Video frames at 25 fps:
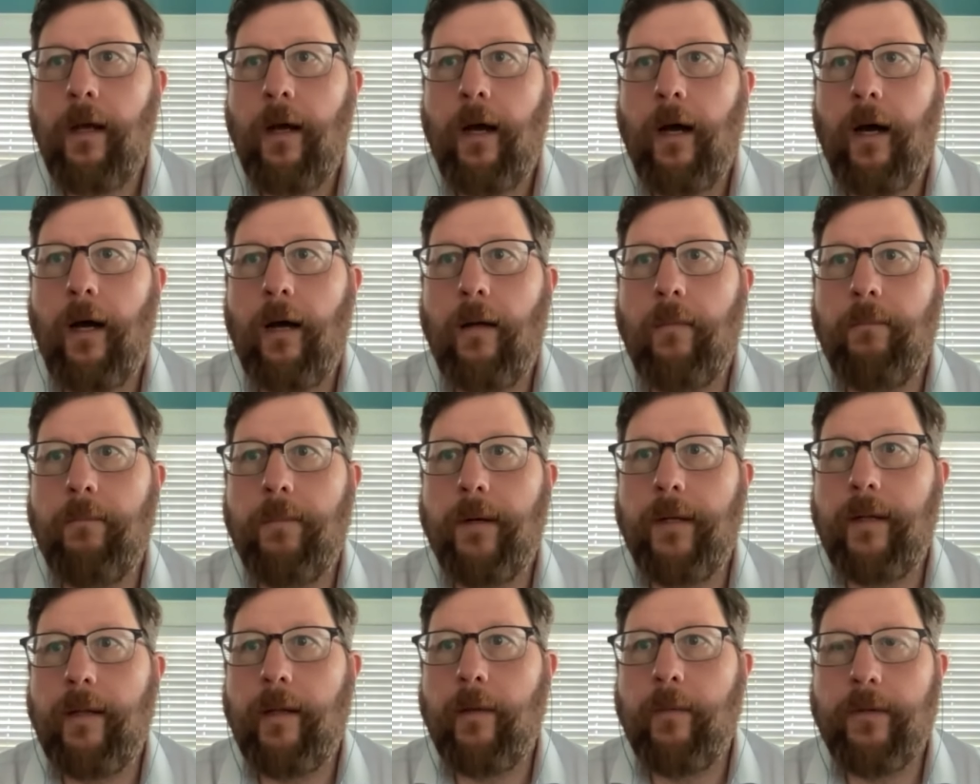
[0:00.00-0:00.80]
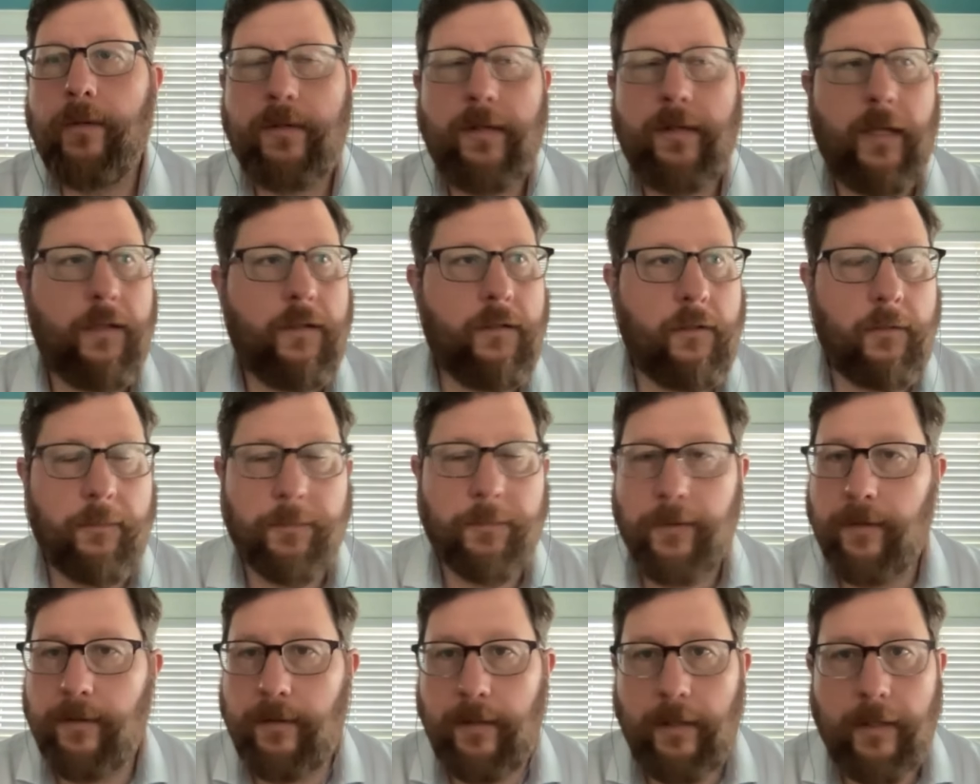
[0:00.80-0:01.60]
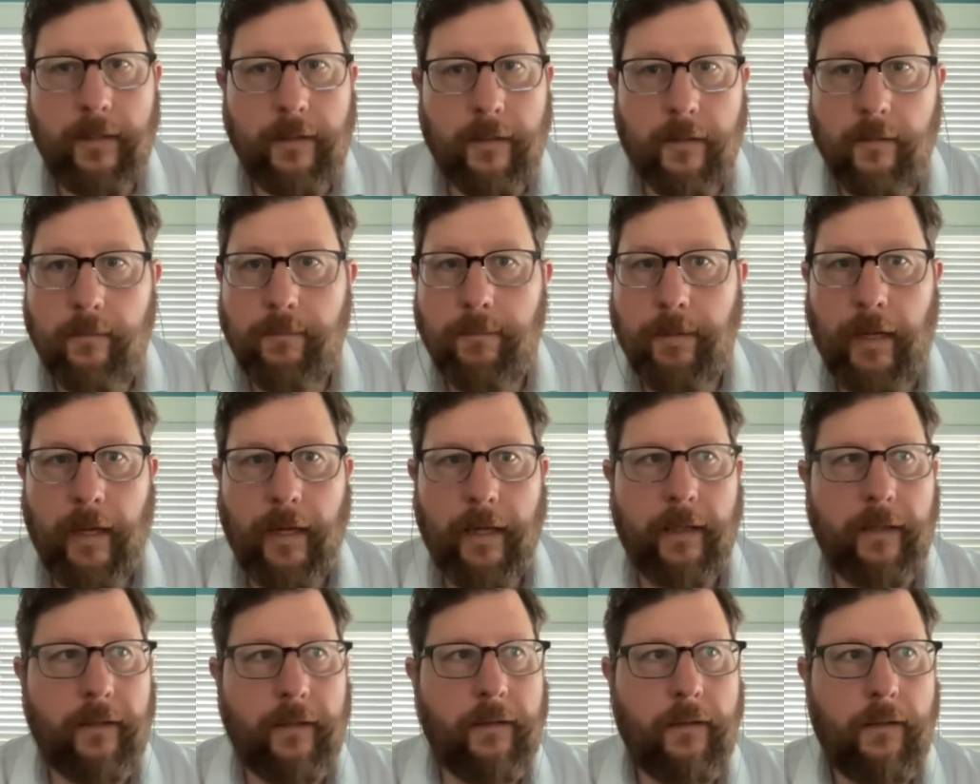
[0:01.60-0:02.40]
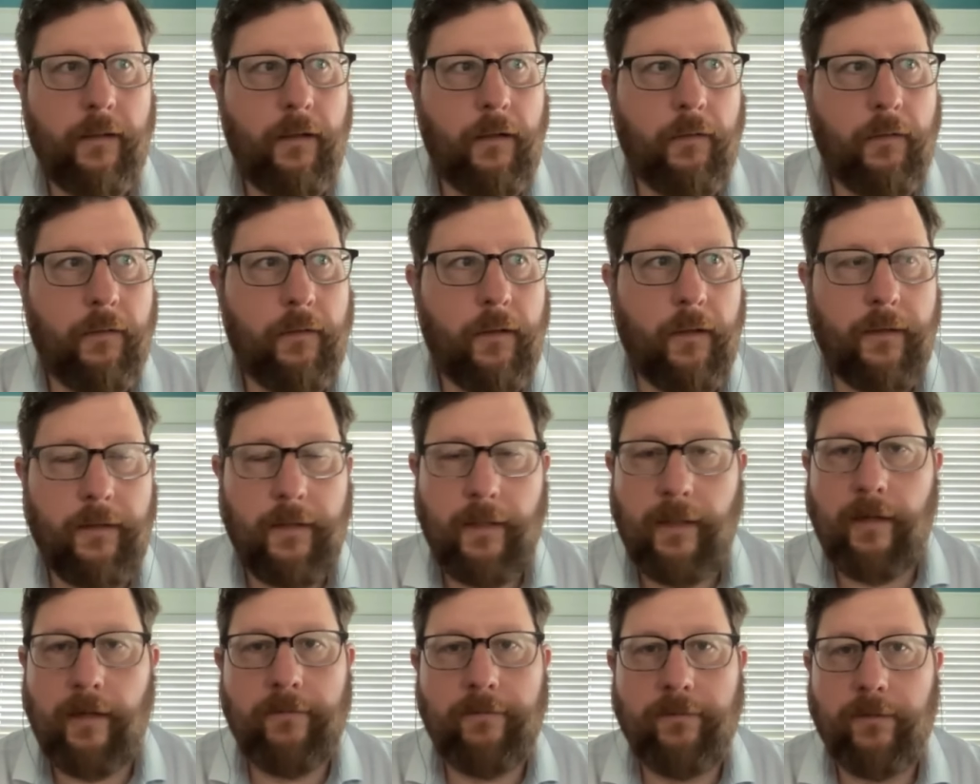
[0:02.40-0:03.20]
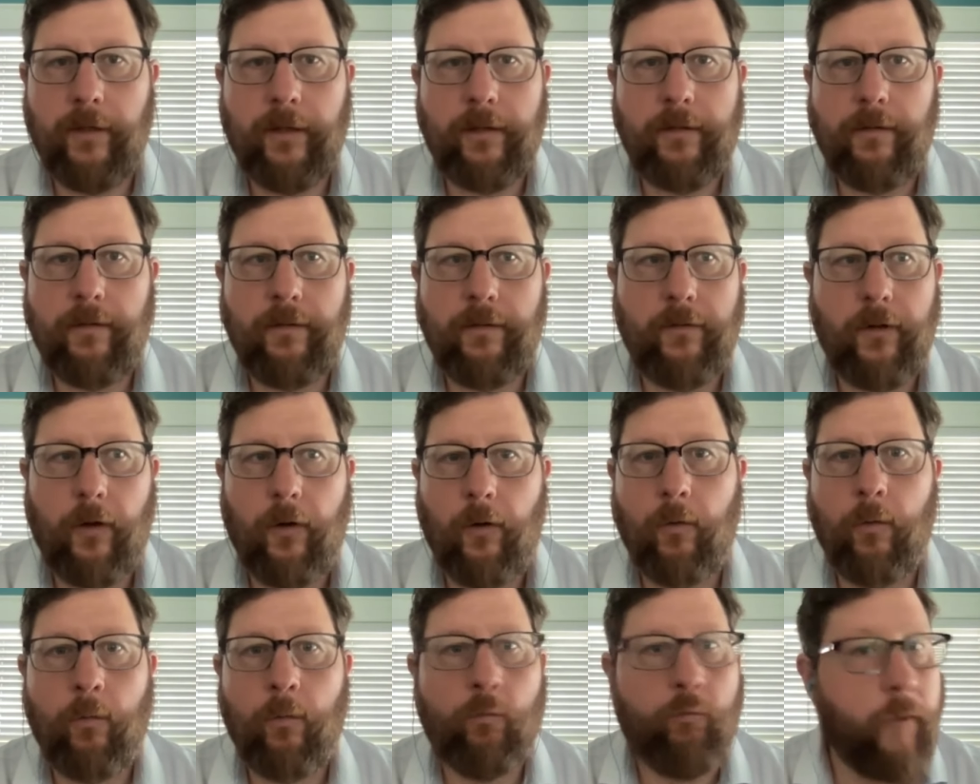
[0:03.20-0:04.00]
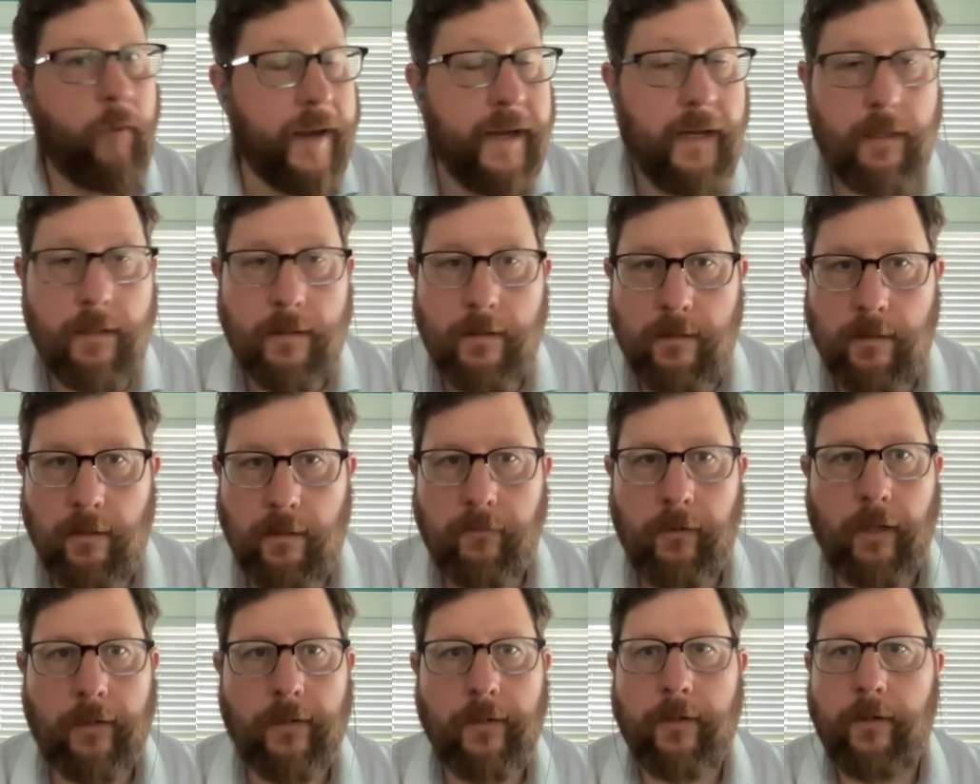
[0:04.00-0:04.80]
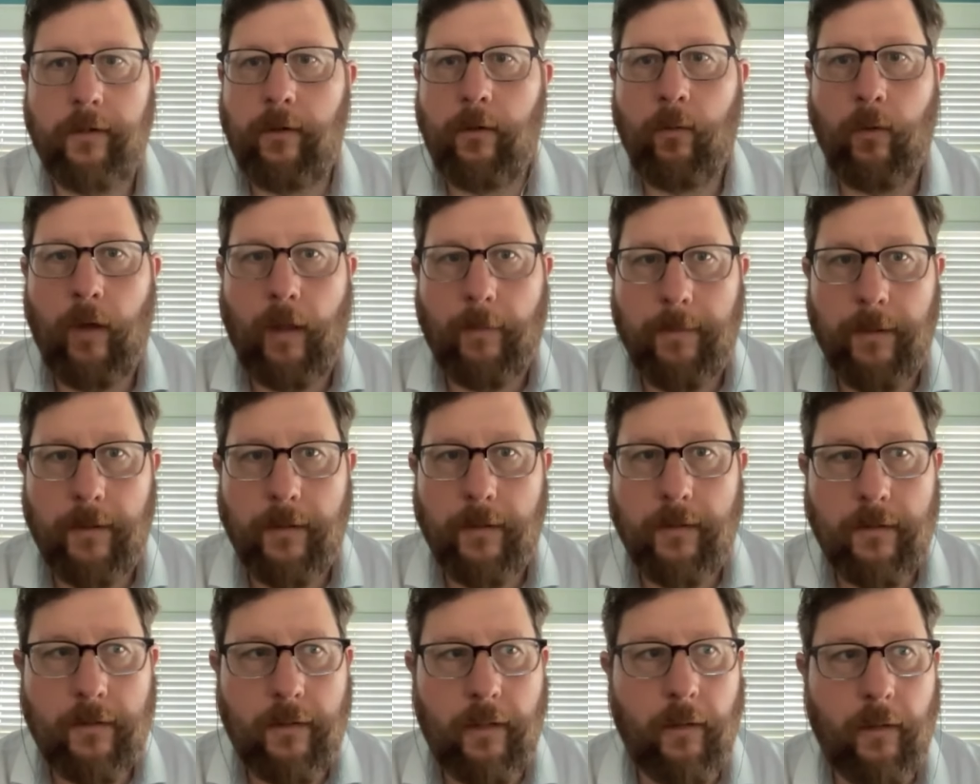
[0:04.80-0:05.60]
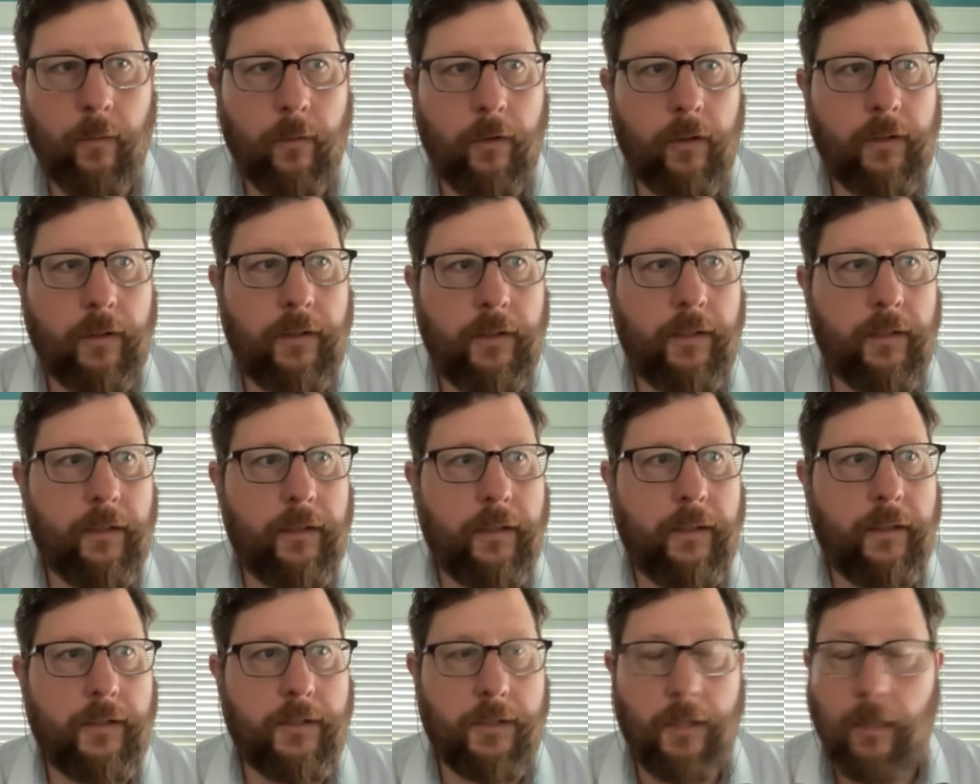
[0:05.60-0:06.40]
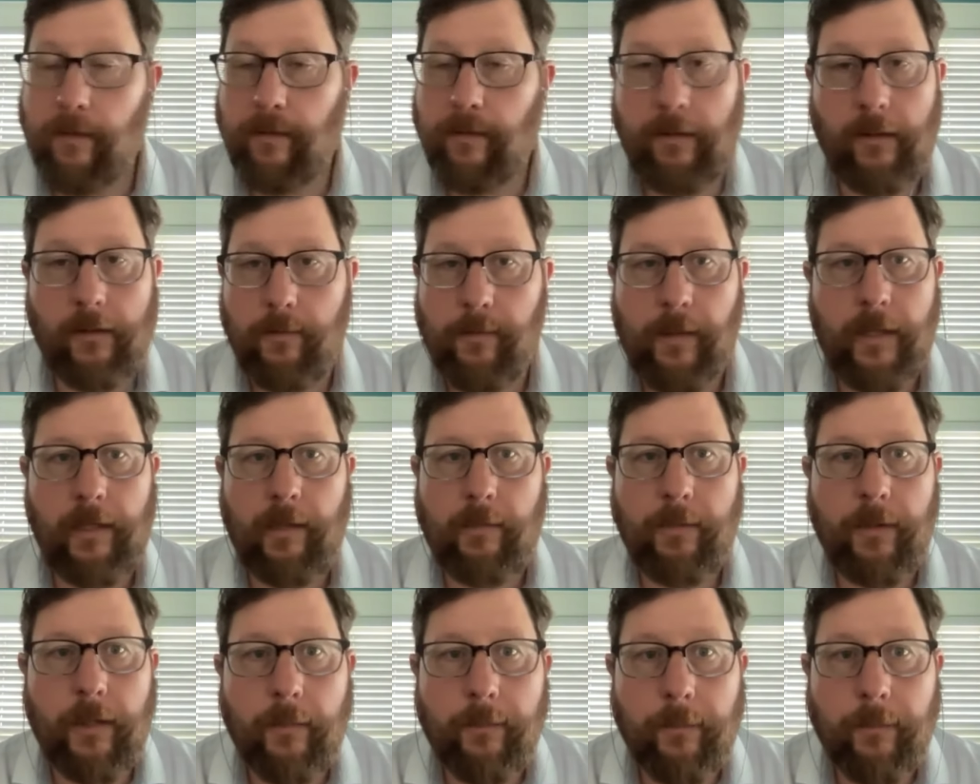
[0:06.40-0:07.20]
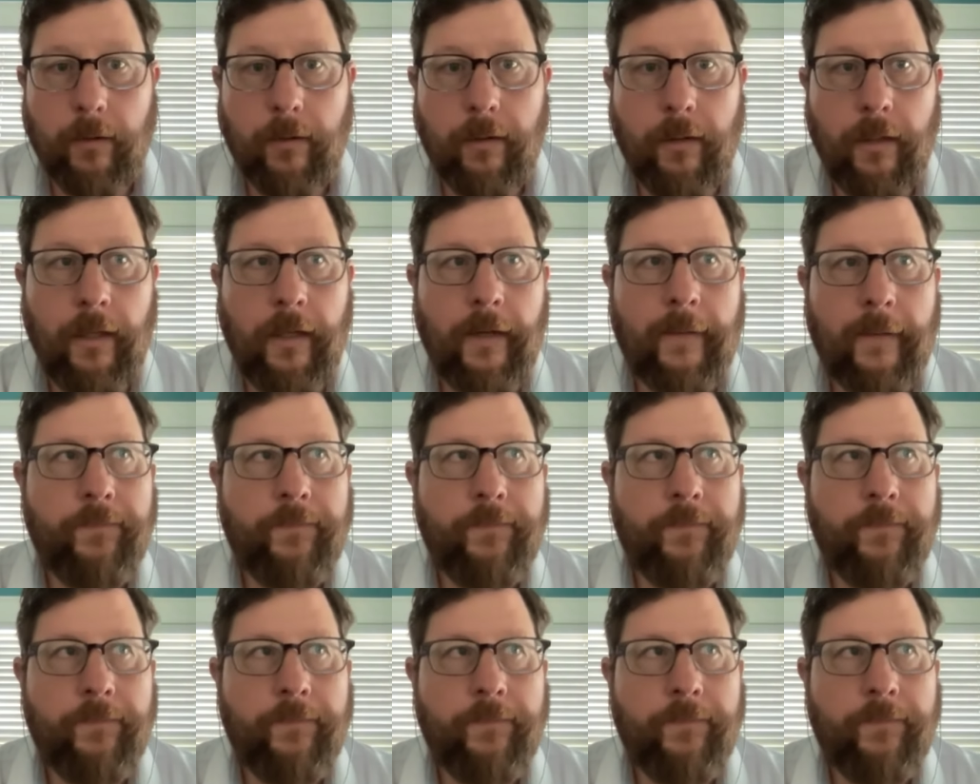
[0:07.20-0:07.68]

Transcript: but that was then superseded by, you know, the influx of a whole range of other new weapons that were killing just as many people.